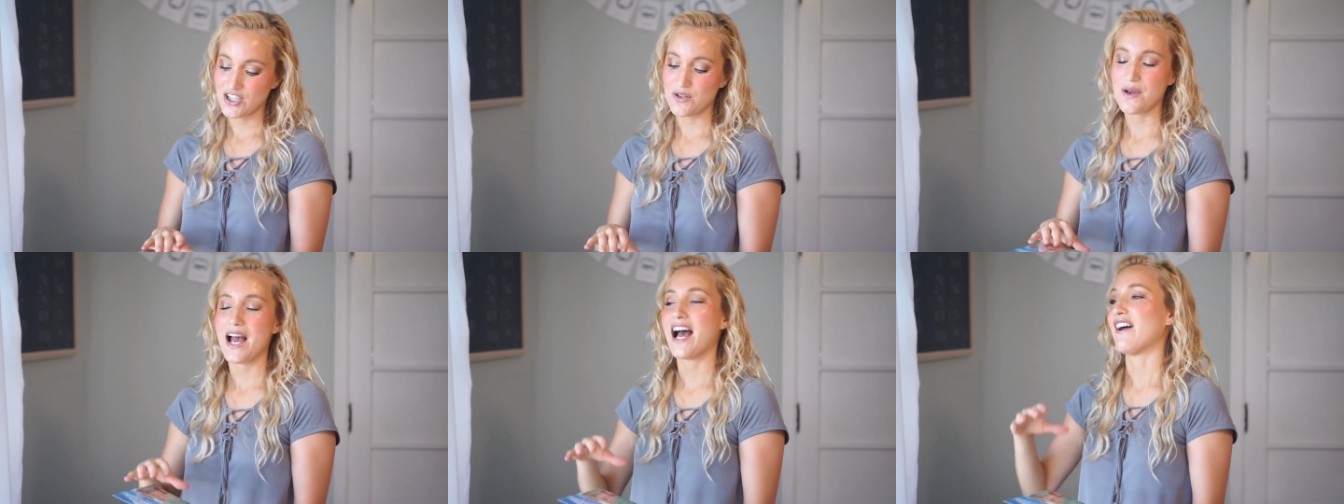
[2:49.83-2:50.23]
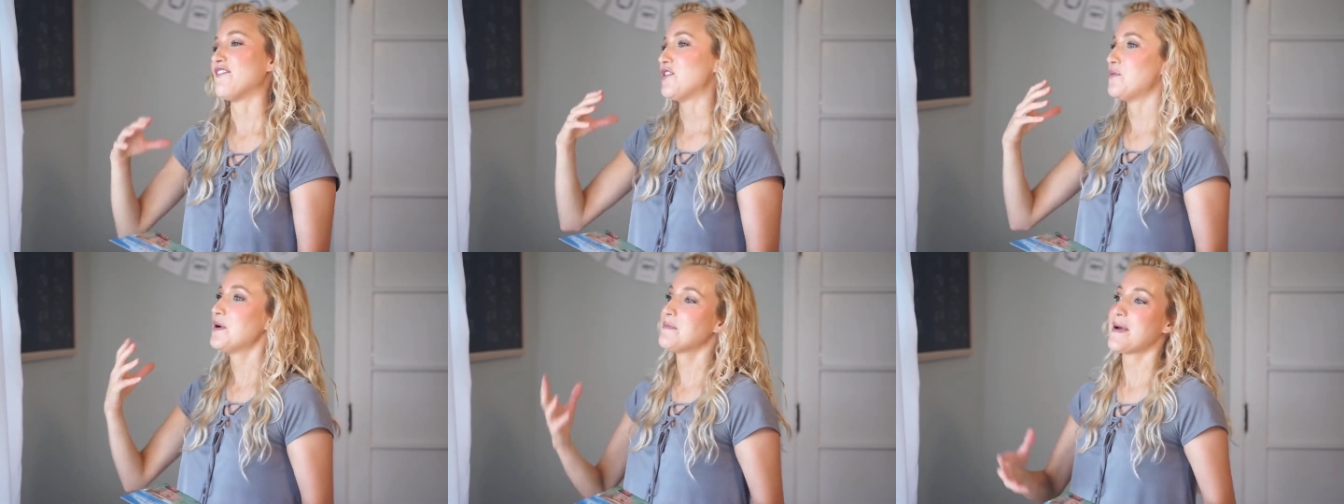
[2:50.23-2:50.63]
you
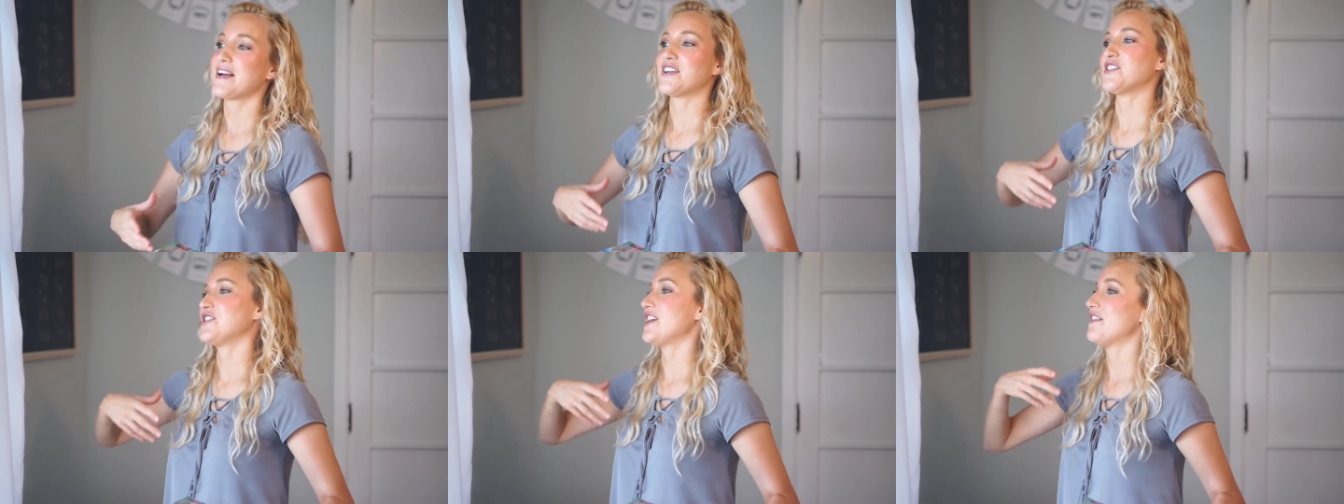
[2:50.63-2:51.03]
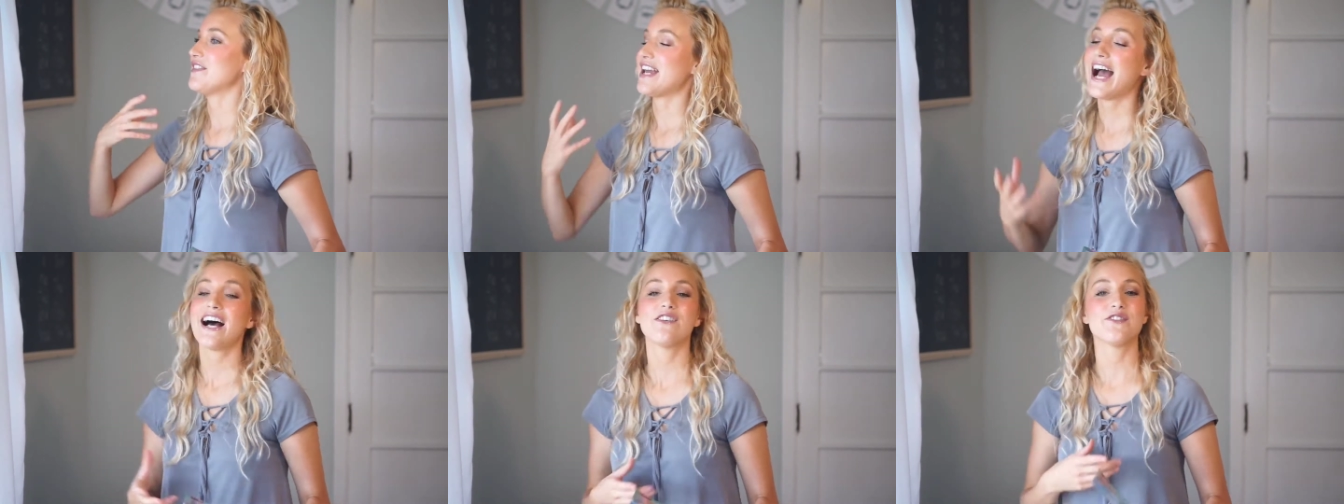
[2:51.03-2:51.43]
have the woodpeckers, you have
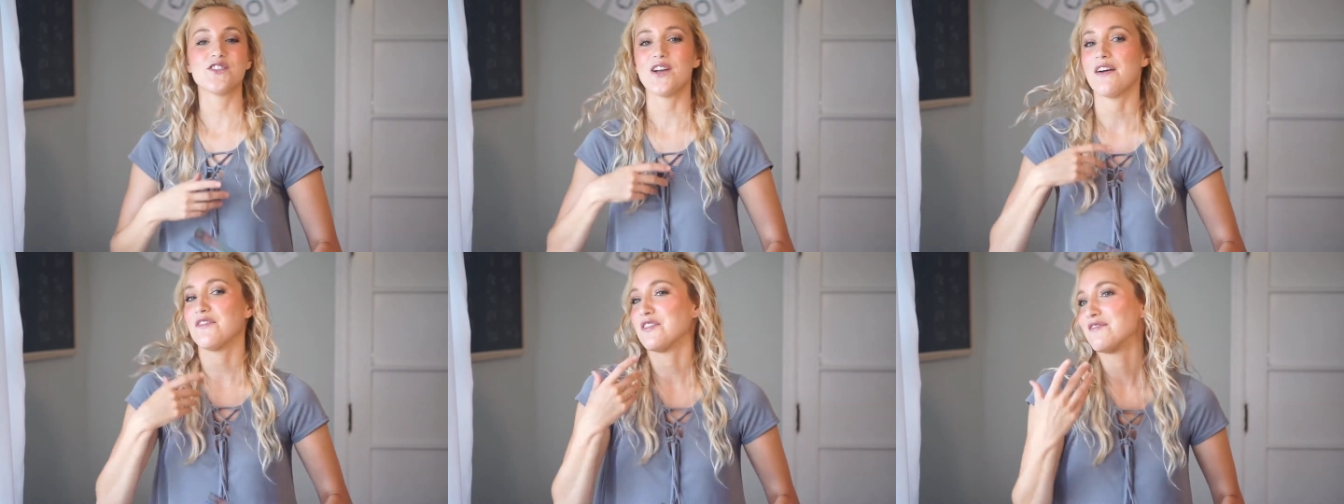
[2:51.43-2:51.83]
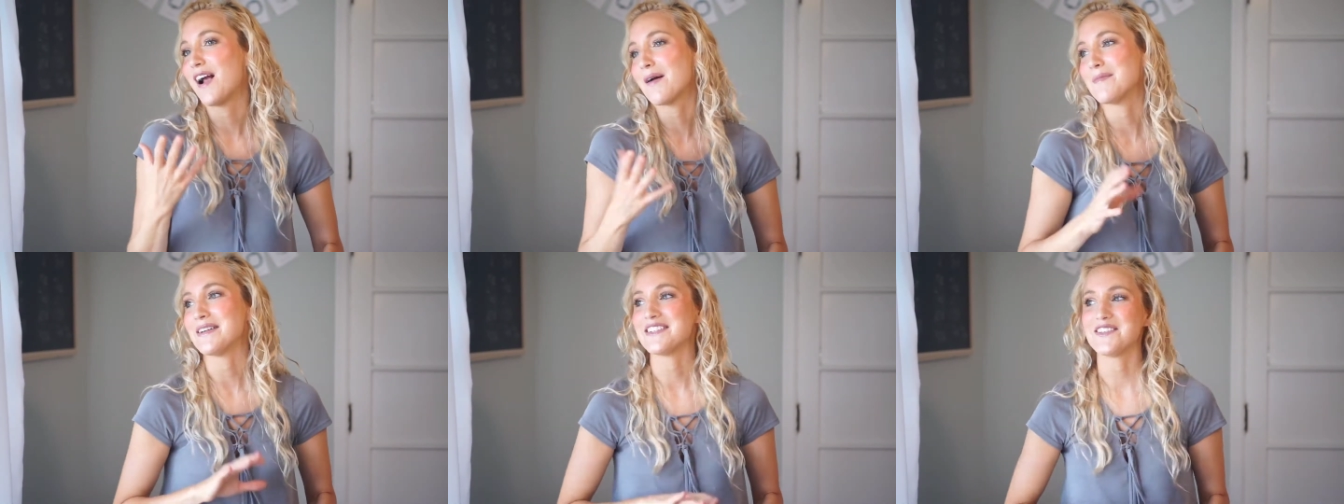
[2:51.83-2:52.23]
the owls, you have the
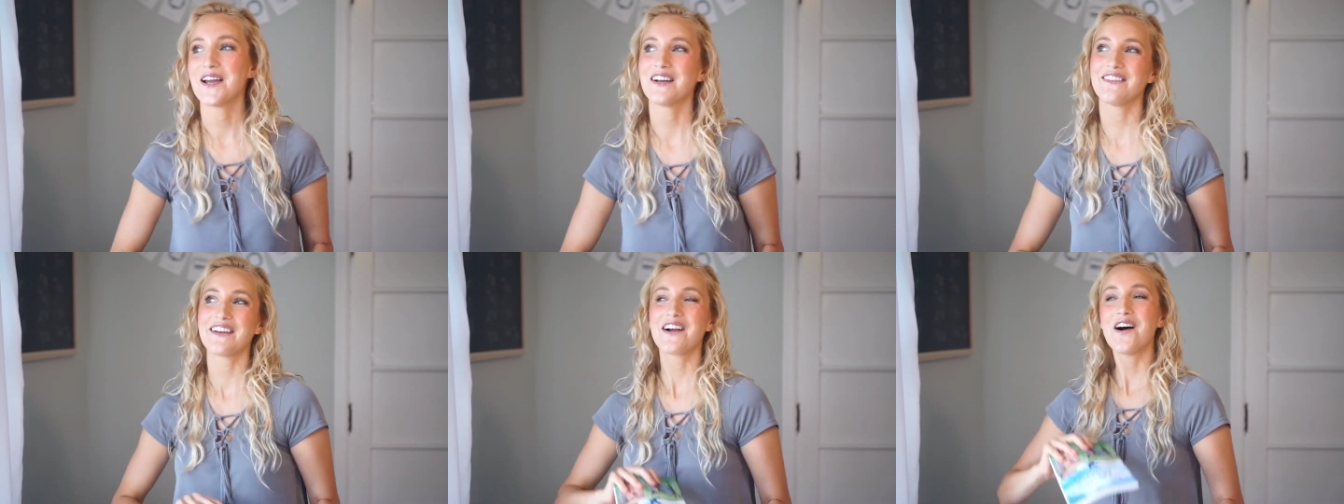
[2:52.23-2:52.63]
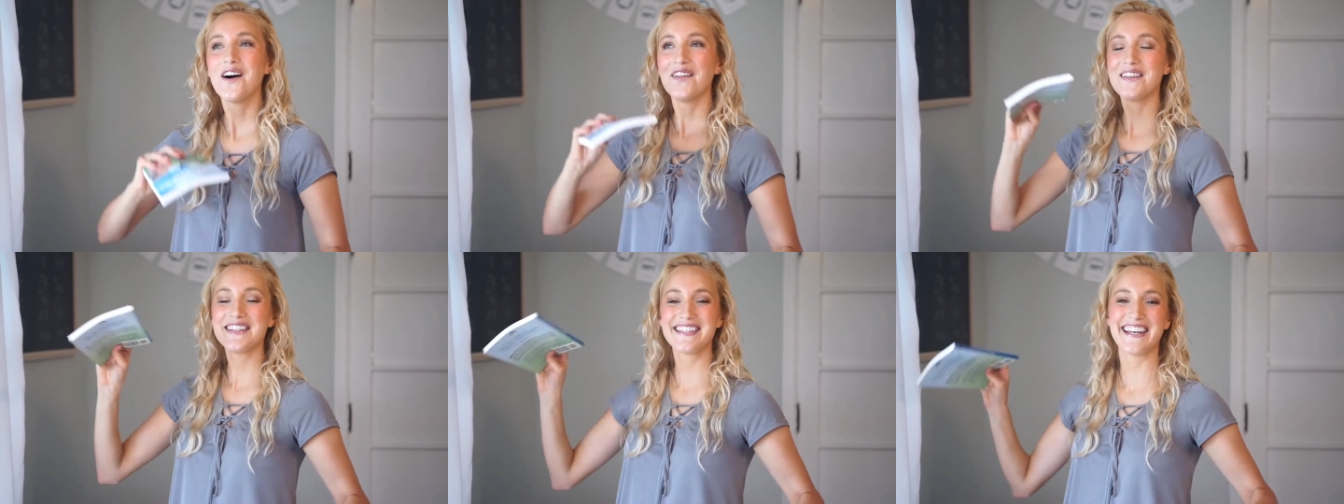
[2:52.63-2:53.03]
rabbits. You have like
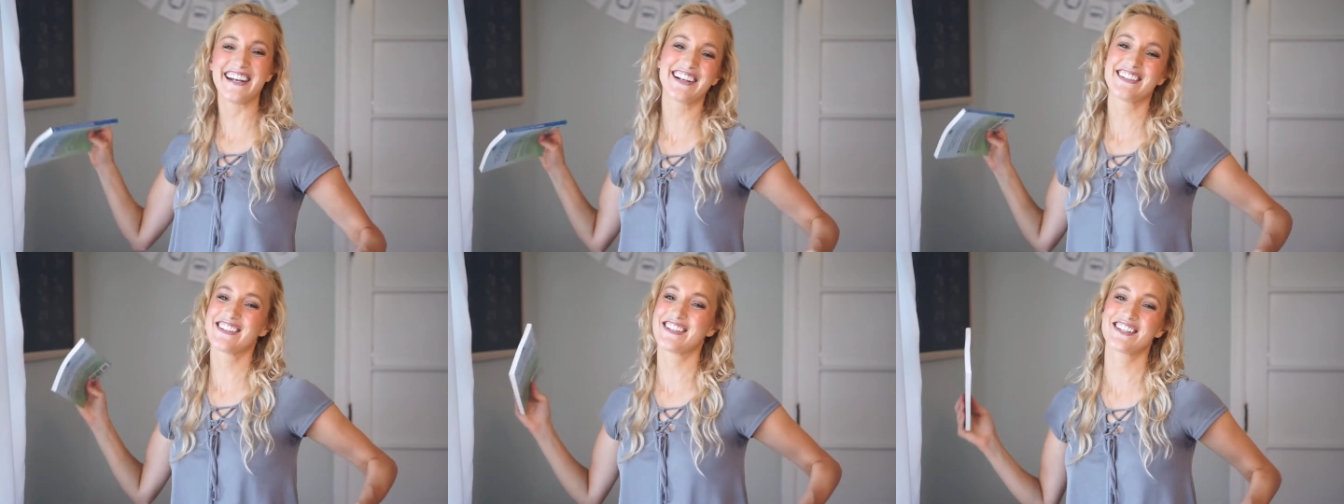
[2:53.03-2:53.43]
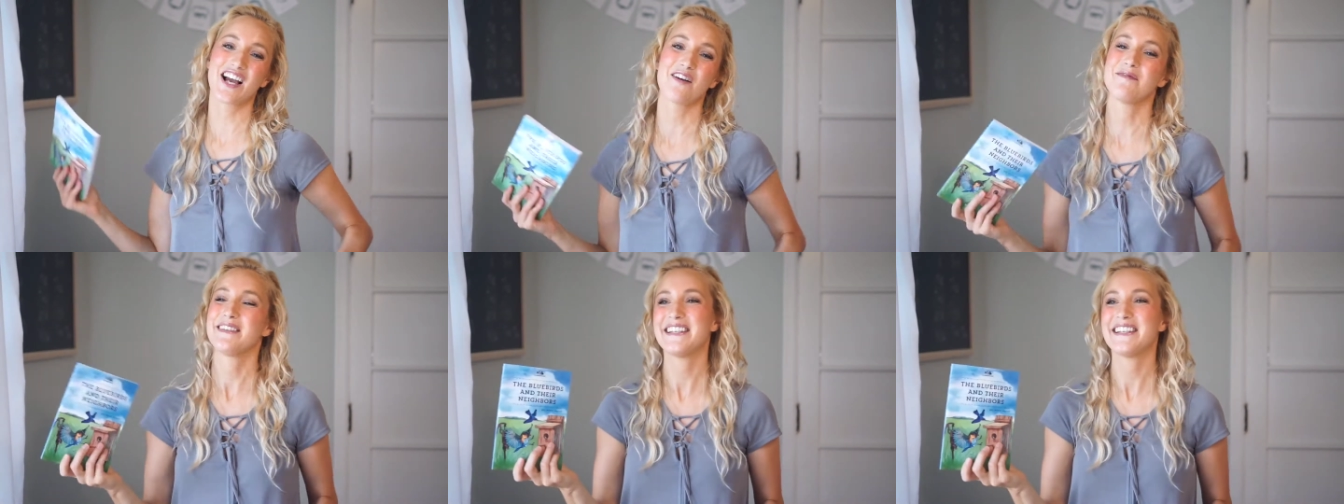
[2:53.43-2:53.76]
all these characters come